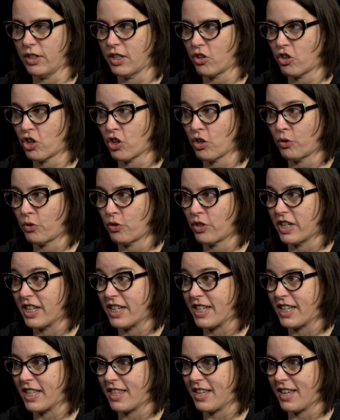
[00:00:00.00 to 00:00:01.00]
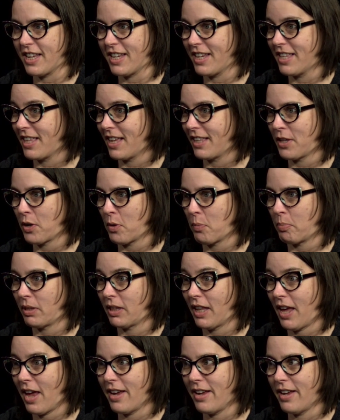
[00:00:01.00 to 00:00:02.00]
the children into thinking that they're
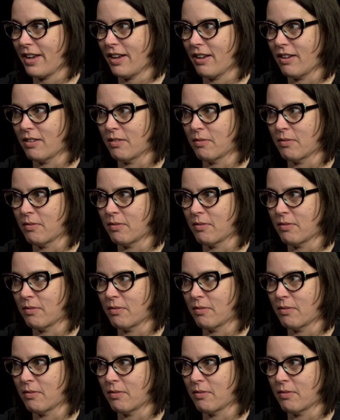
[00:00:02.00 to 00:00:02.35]
playing.